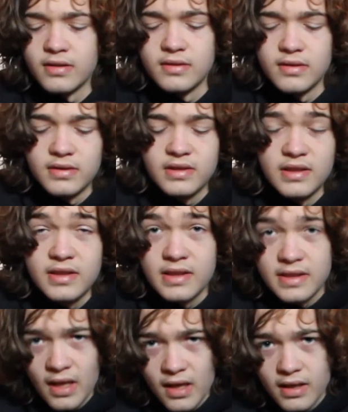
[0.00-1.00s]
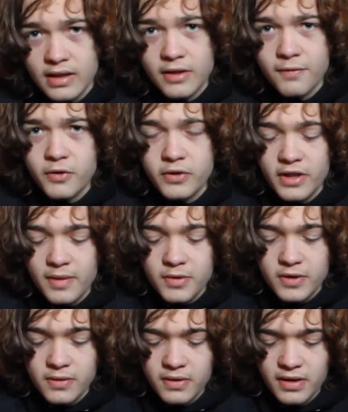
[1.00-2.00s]
since this is kind of like the first
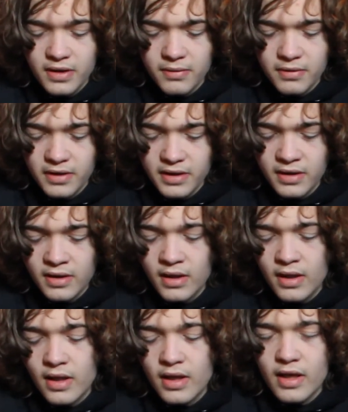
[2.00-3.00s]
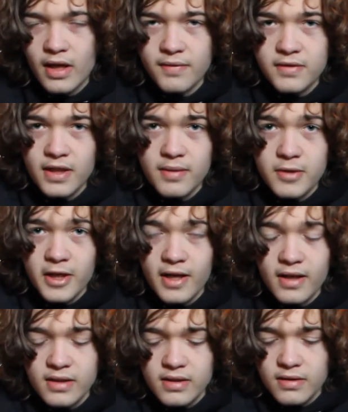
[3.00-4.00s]
episode, I didn't really have time to
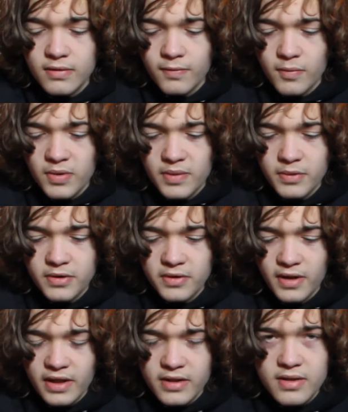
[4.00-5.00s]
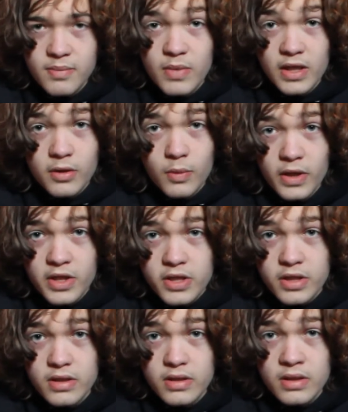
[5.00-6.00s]
ask for people to like submit
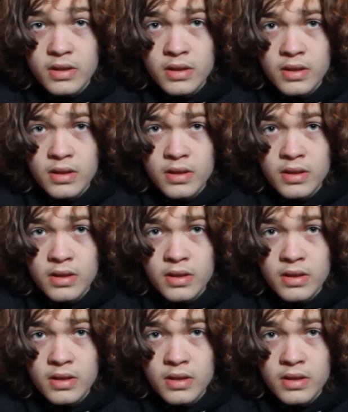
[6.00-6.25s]
questions